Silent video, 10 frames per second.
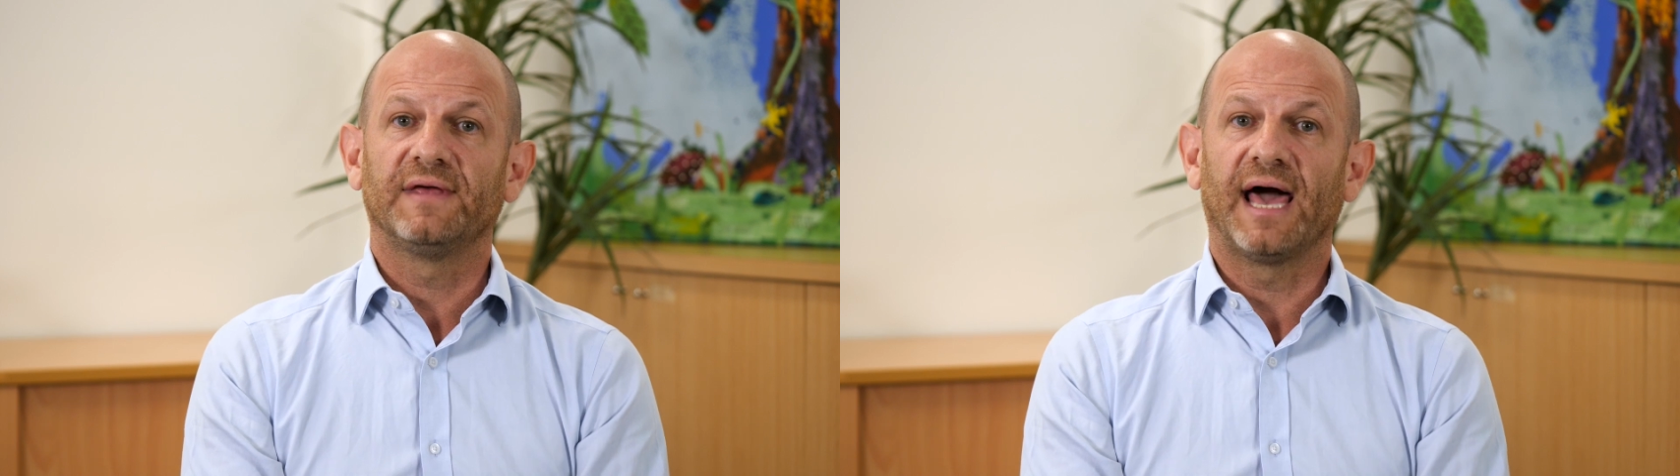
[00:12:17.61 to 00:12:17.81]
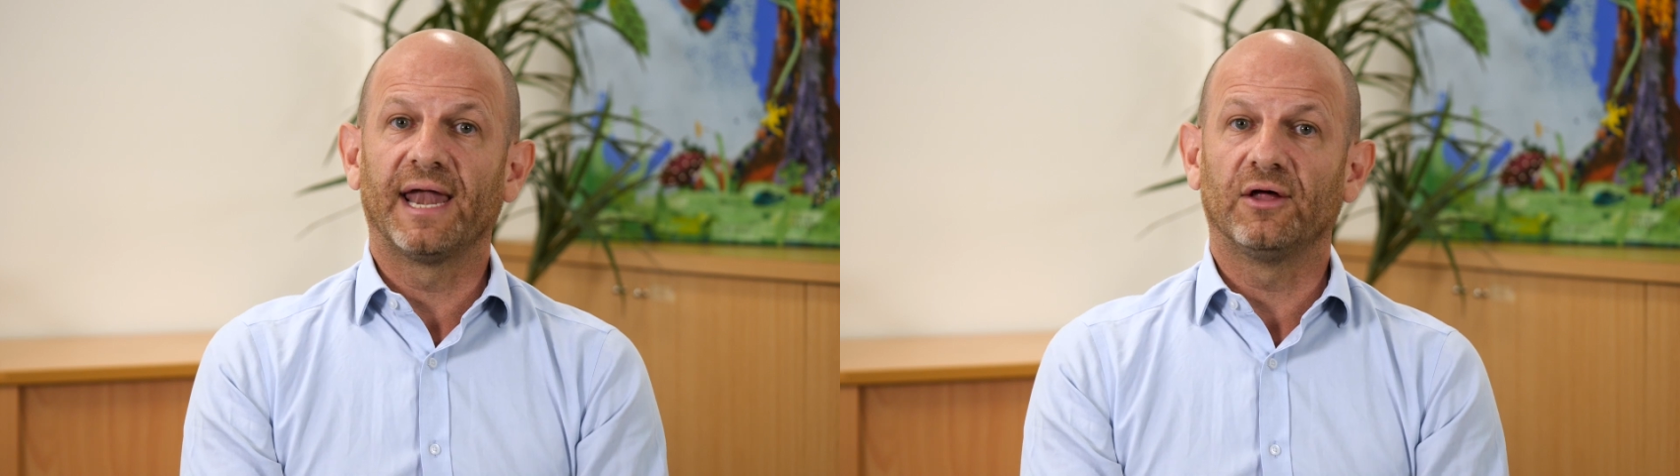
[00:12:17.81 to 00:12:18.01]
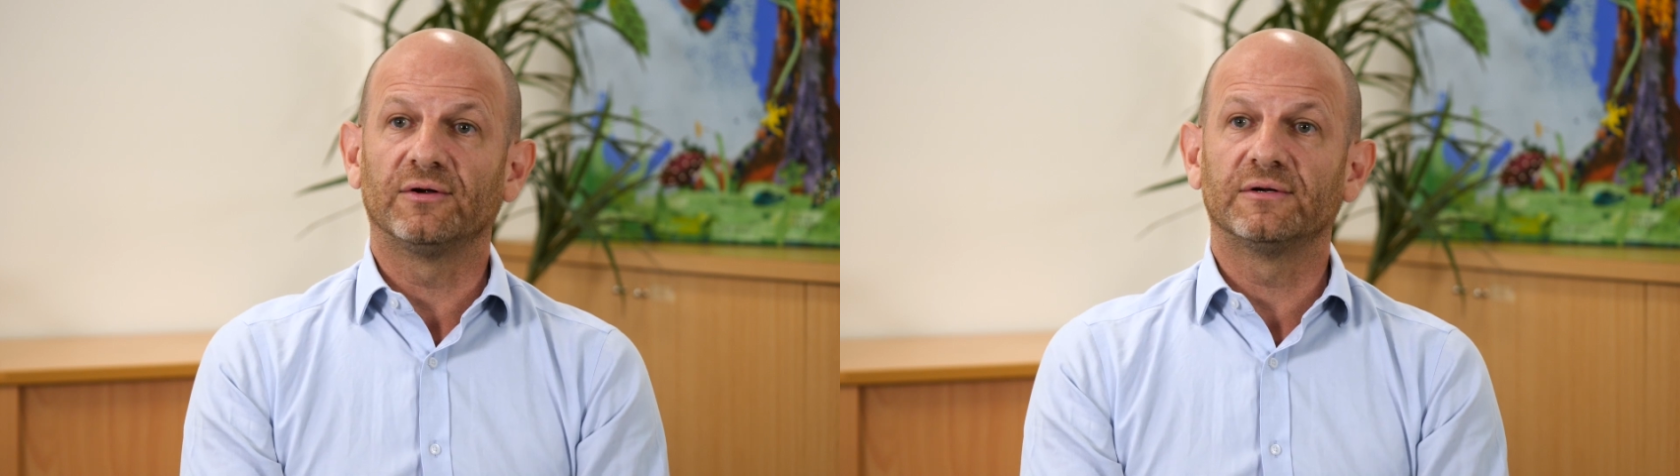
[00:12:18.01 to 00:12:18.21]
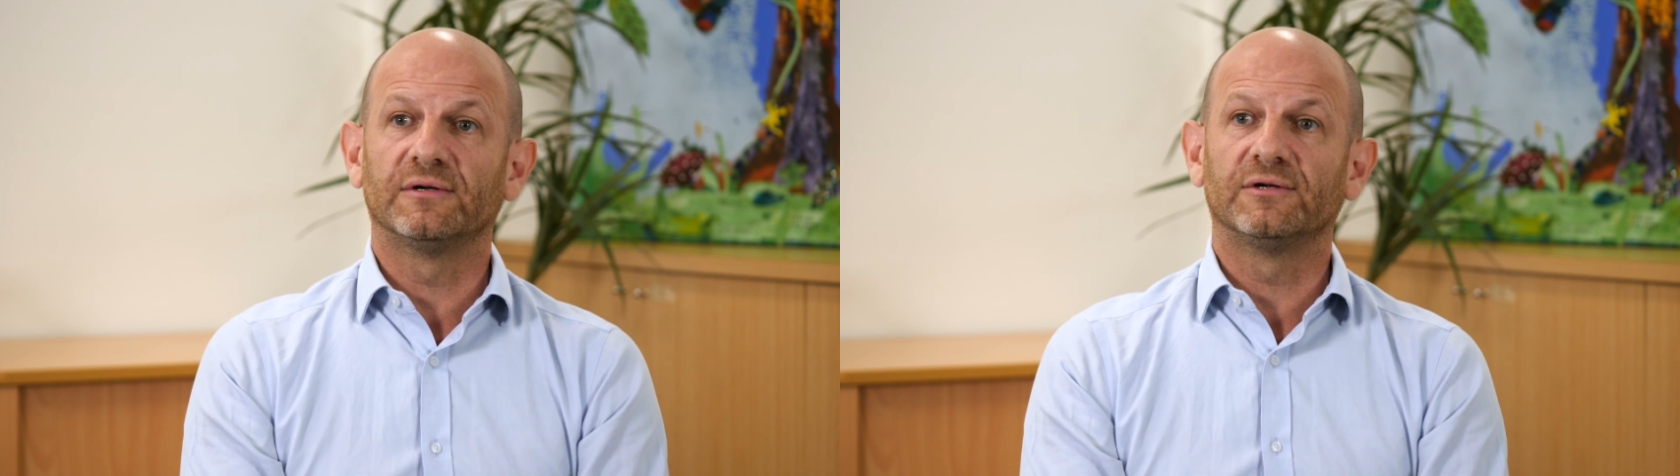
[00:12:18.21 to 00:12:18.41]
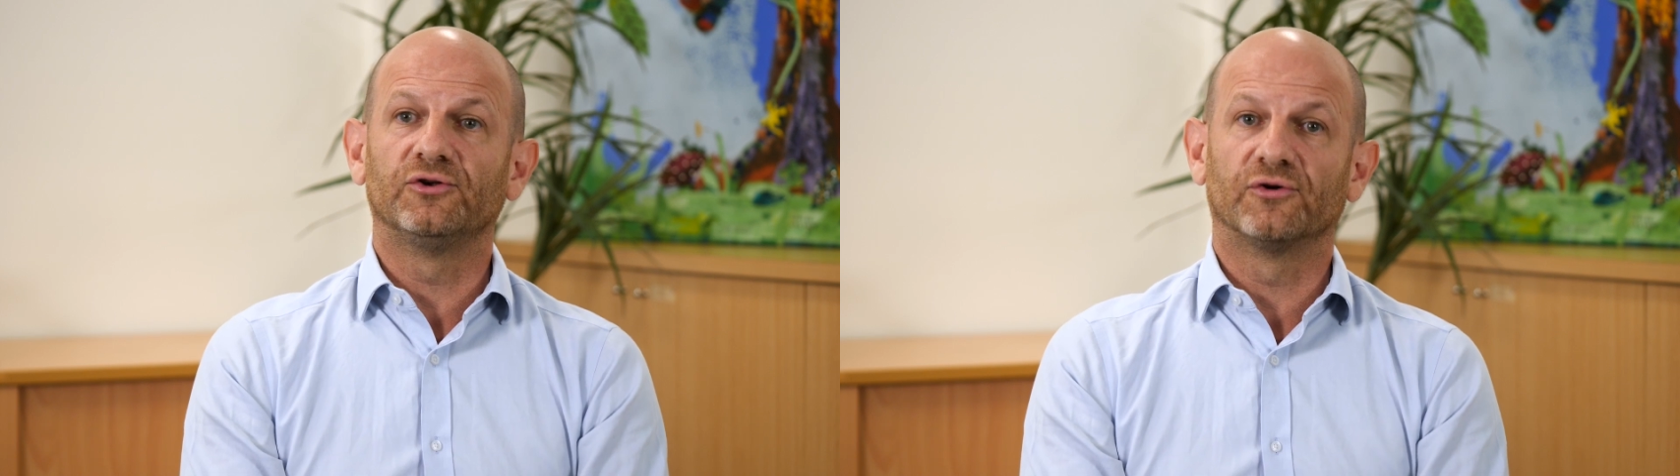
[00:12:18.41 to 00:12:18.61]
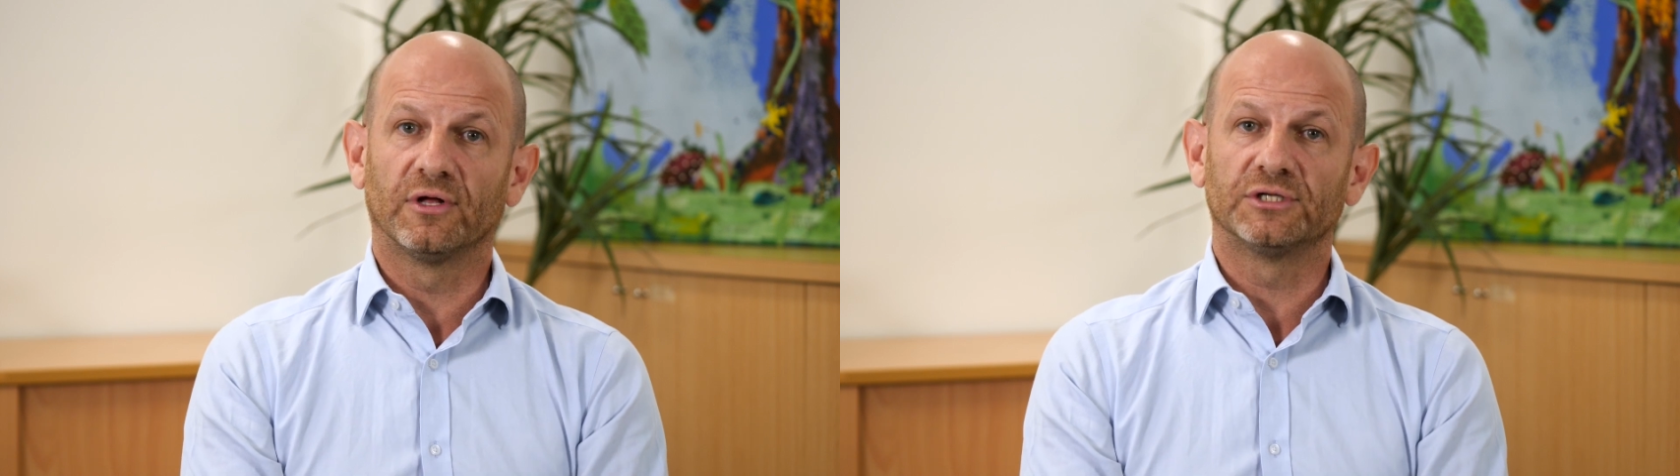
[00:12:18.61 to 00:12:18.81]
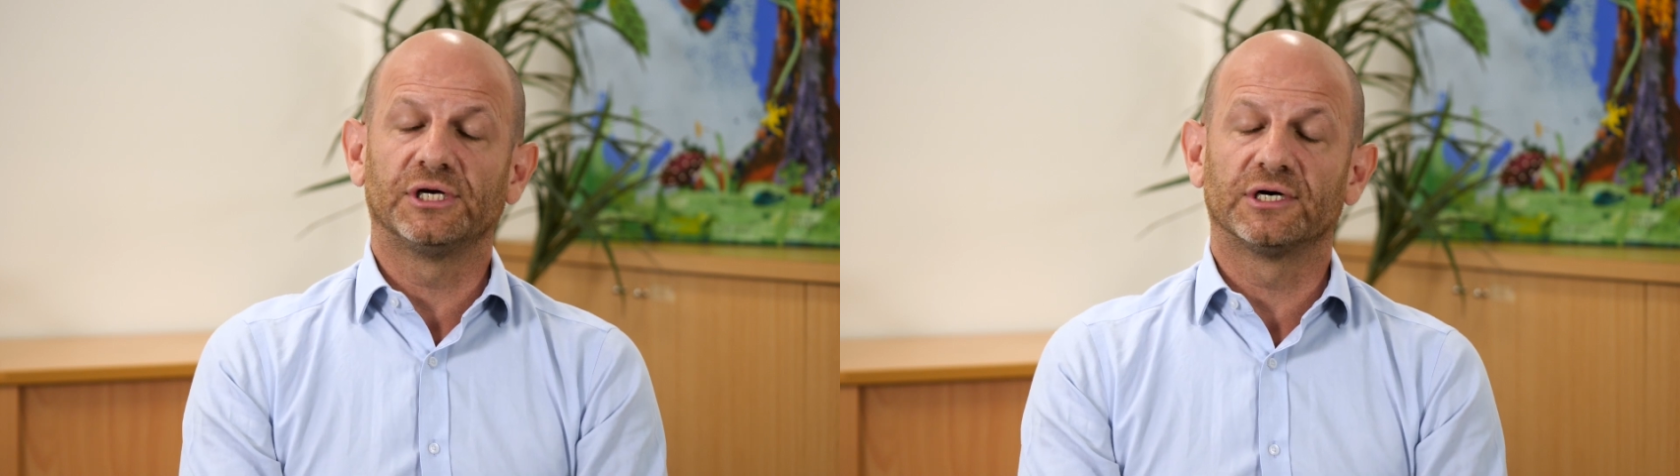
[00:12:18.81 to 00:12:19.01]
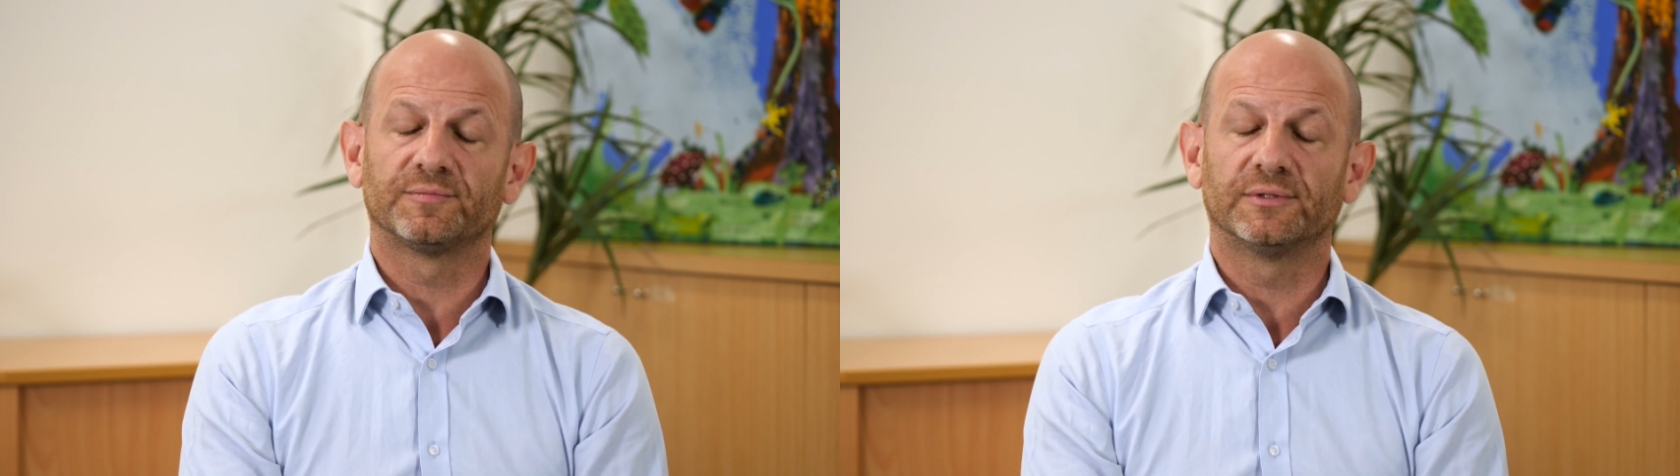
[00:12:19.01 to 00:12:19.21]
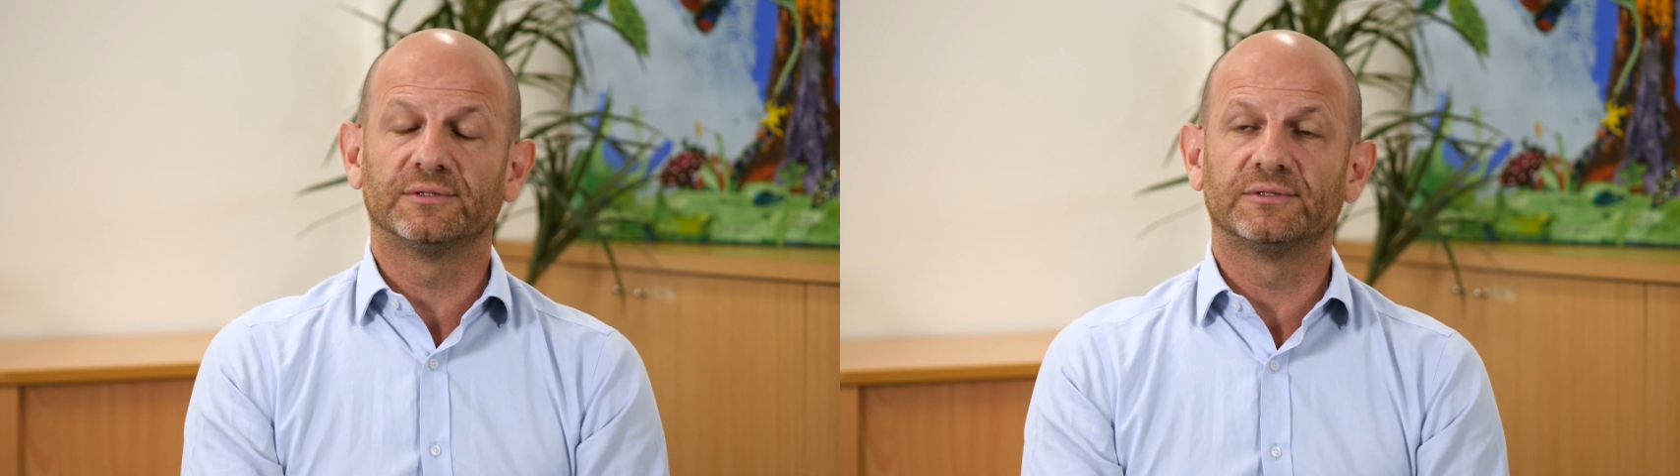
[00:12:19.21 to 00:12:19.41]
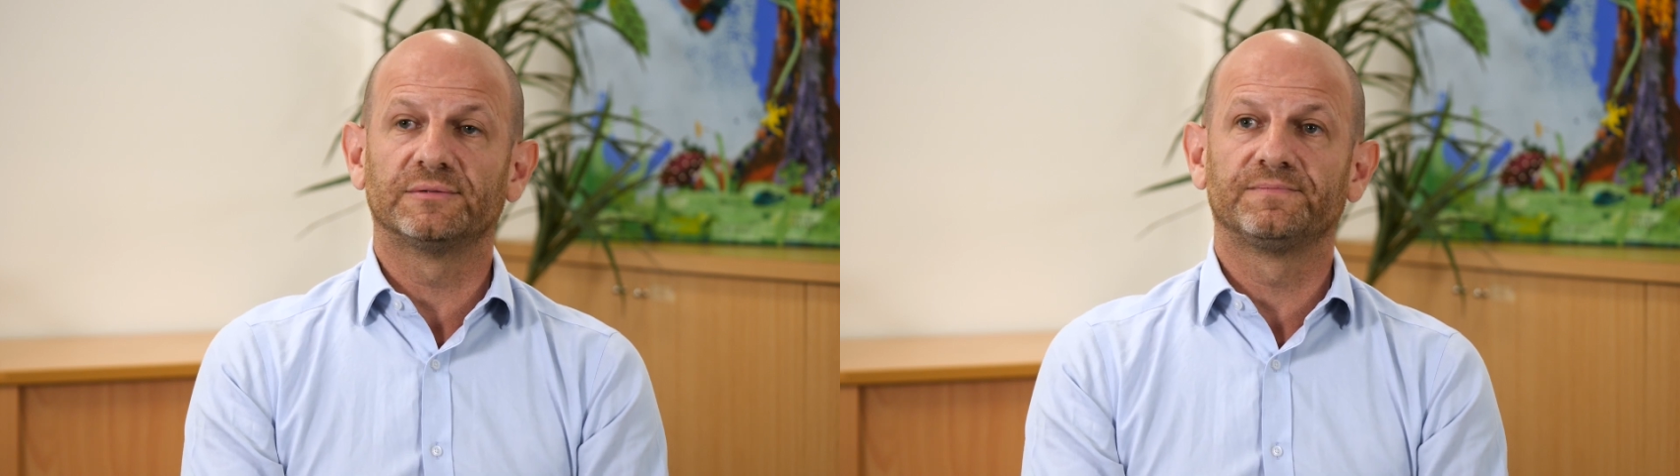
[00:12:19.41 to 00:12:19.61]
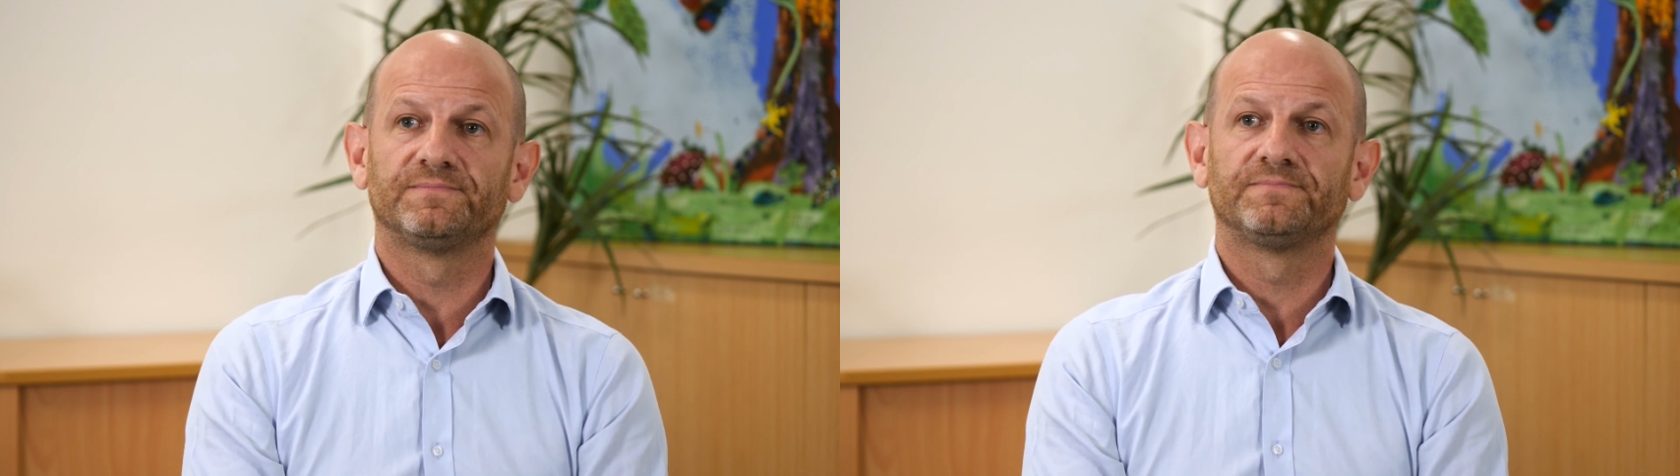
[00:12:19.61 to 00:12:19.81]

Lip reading: adult neurology hospitals.